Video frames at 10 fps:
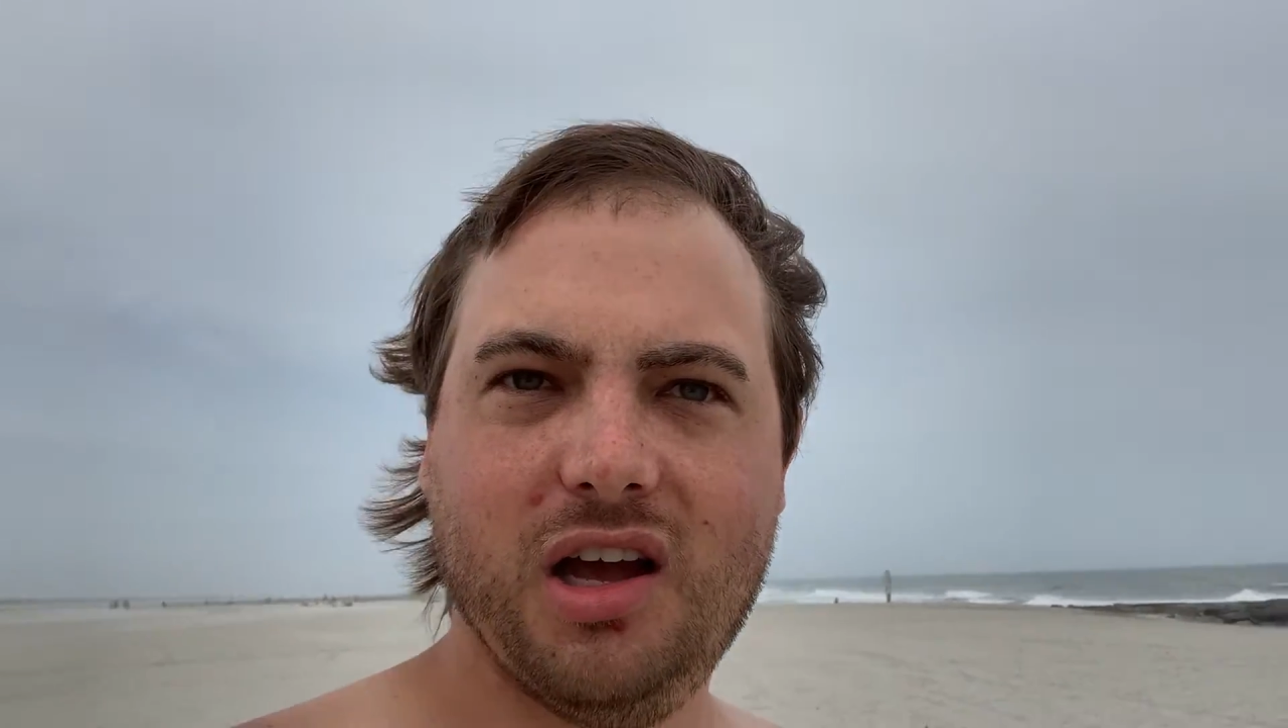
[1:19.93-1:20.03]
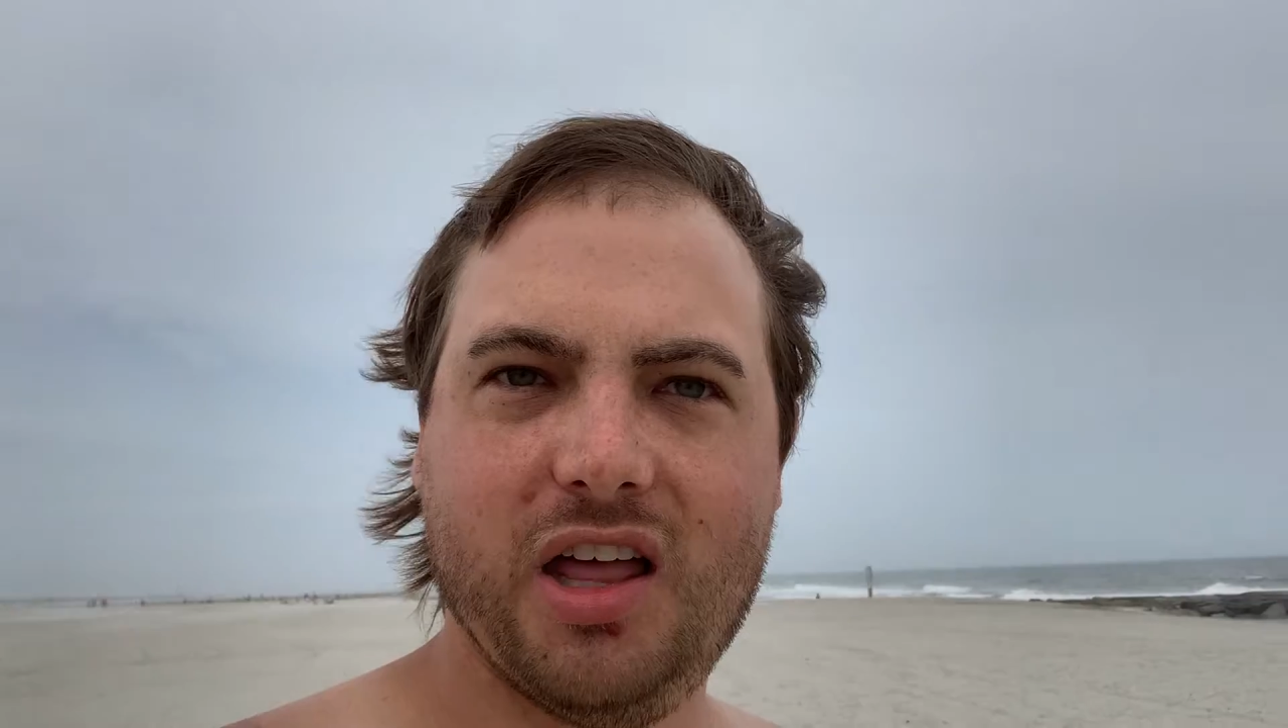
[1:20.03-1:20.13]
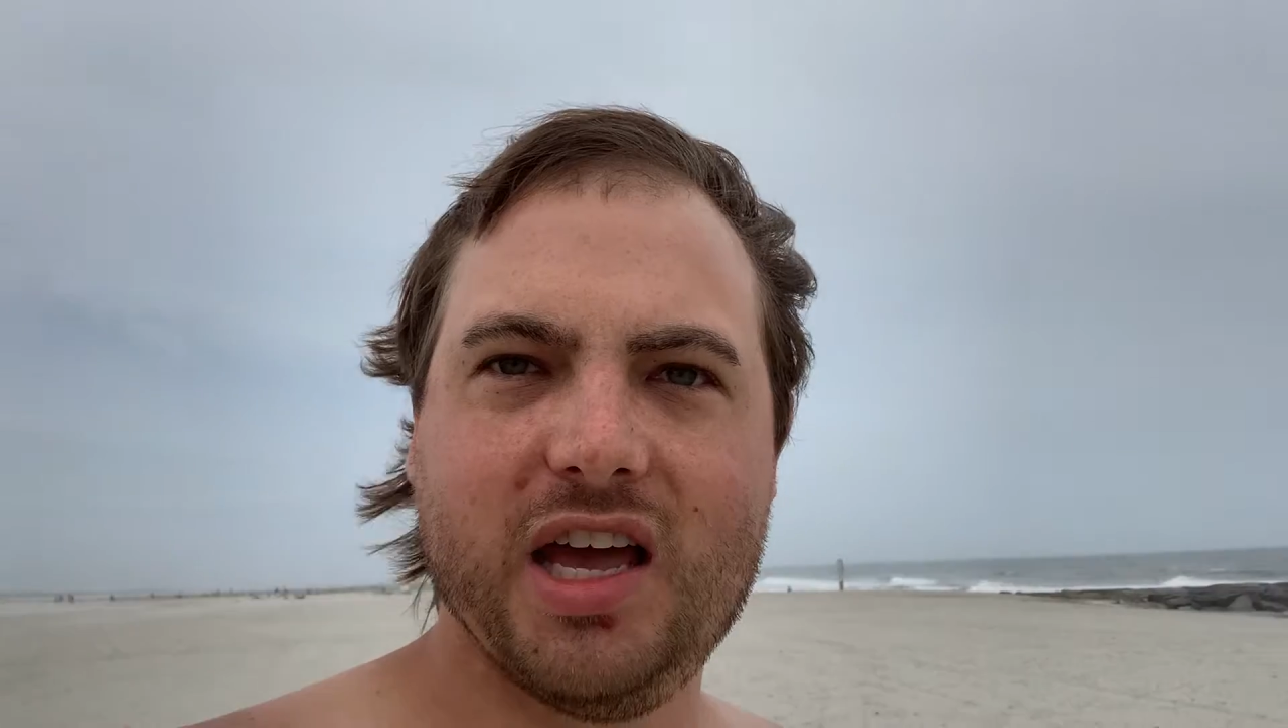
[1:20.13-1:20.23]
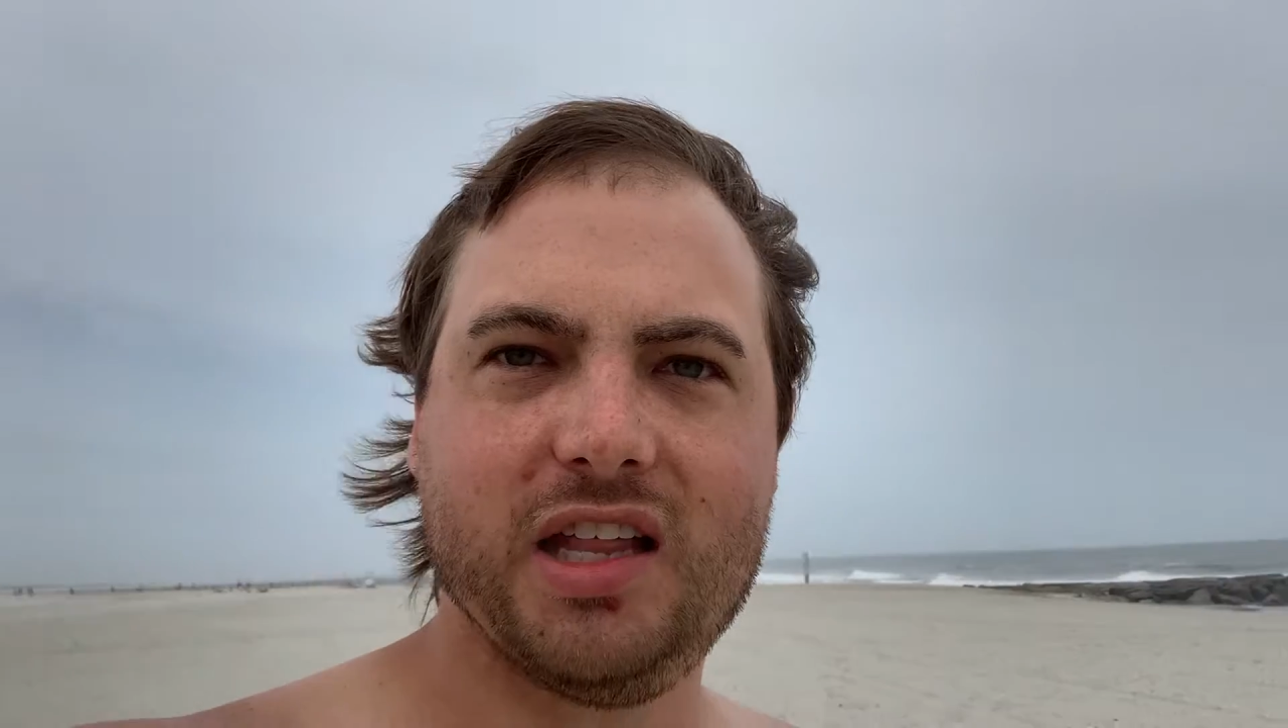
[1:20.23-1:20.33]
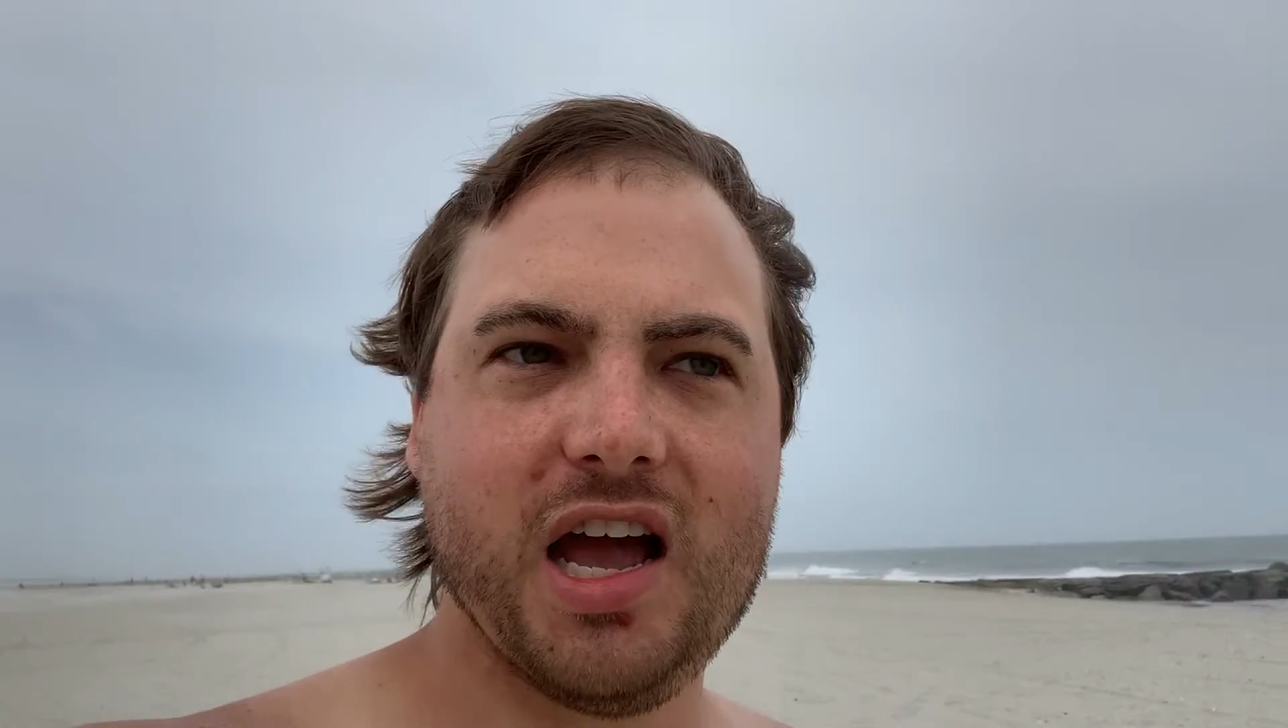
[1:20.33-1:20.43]

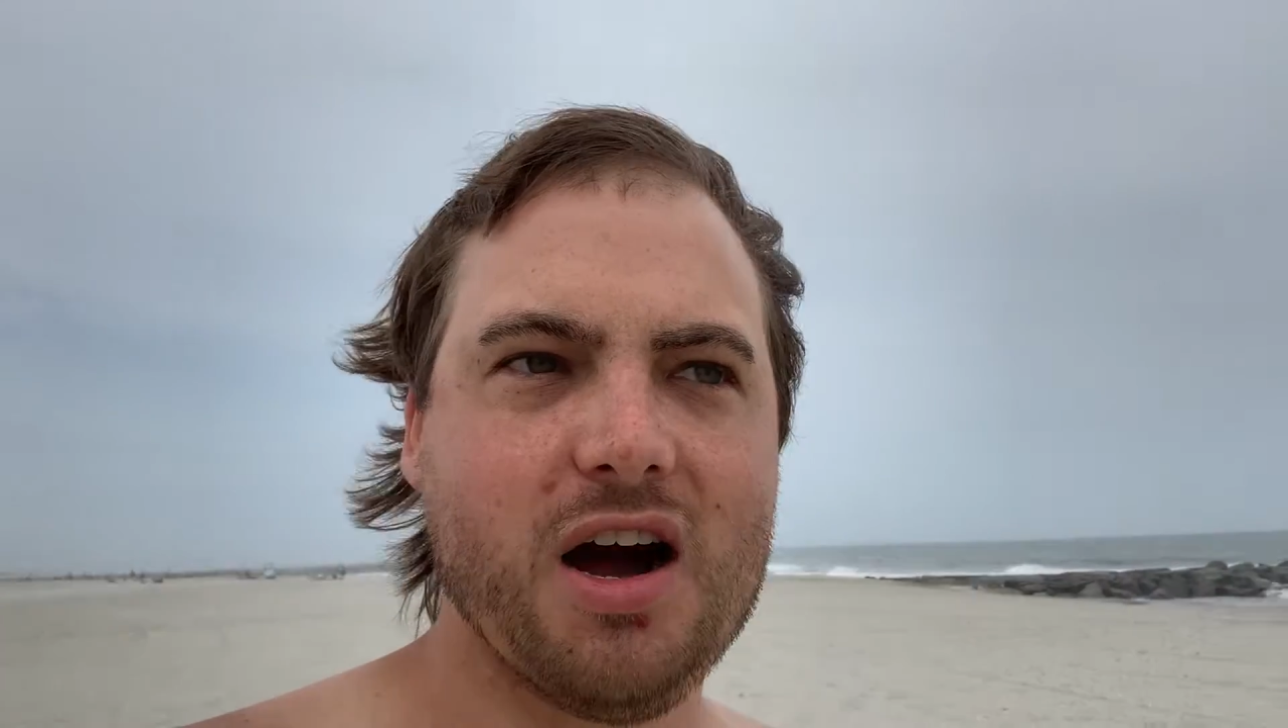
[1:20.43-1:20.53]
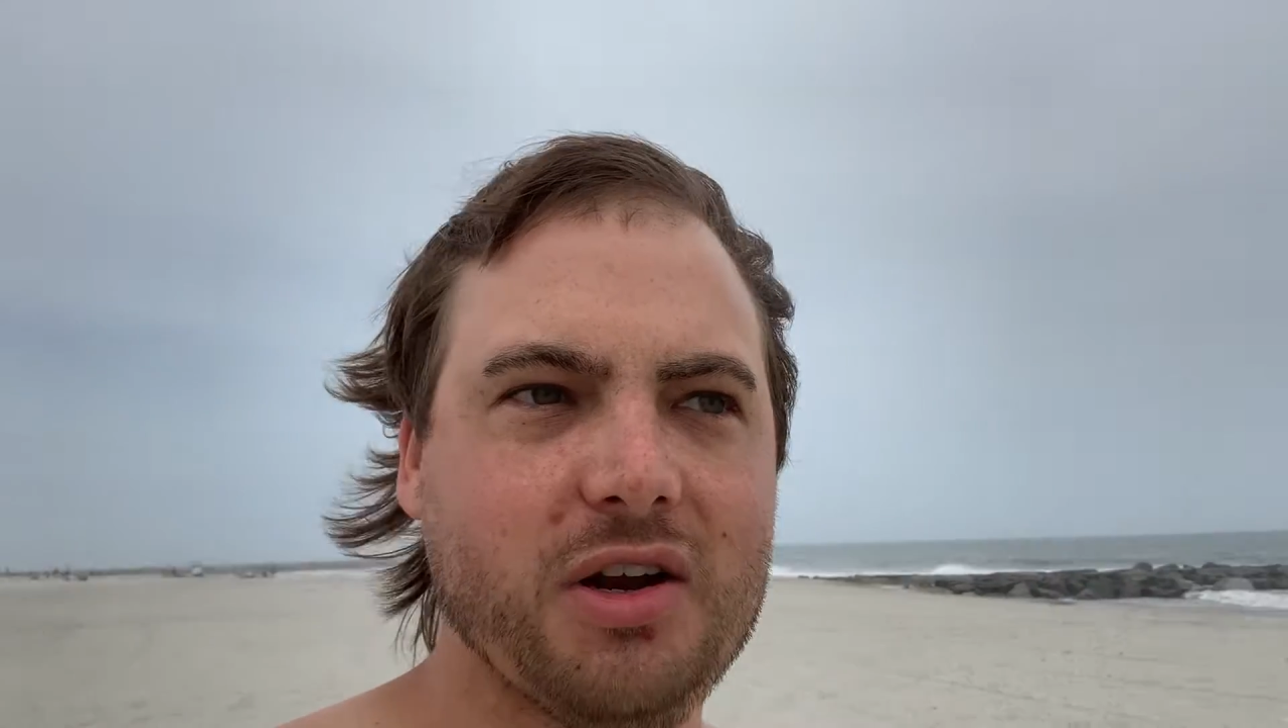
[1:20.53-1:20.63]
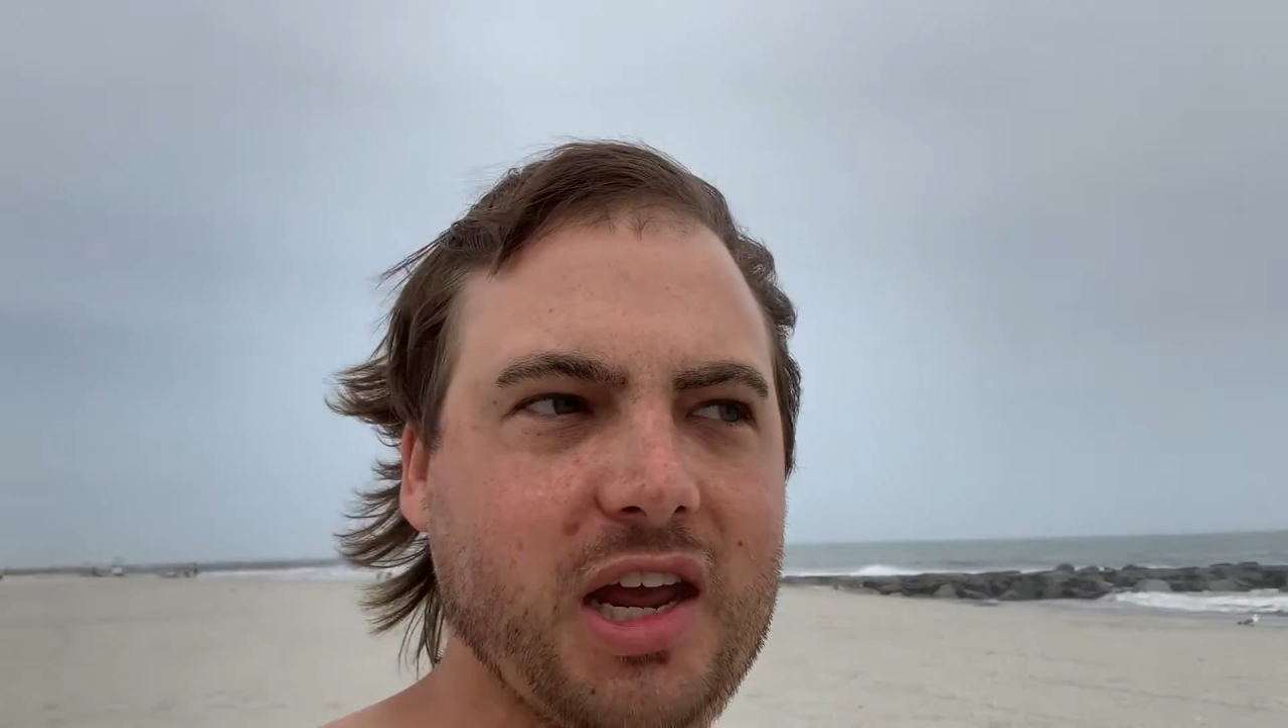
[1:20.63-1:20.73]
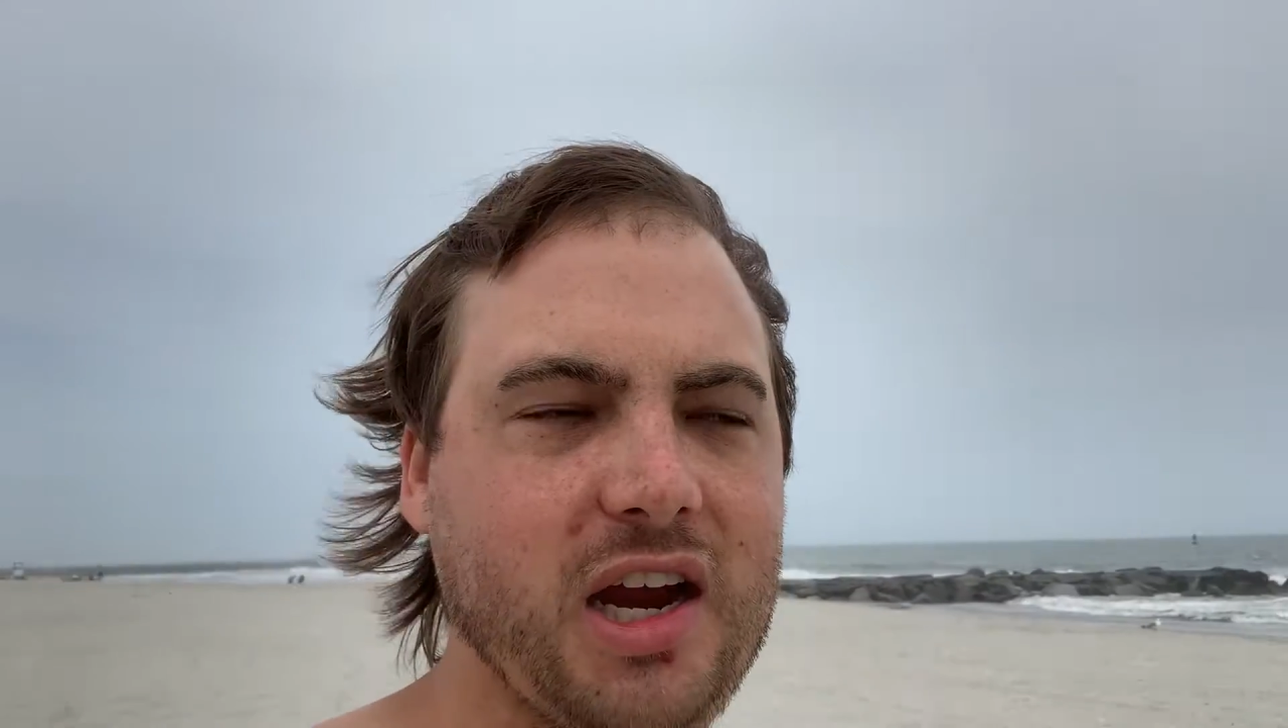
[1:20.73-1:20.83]
And then down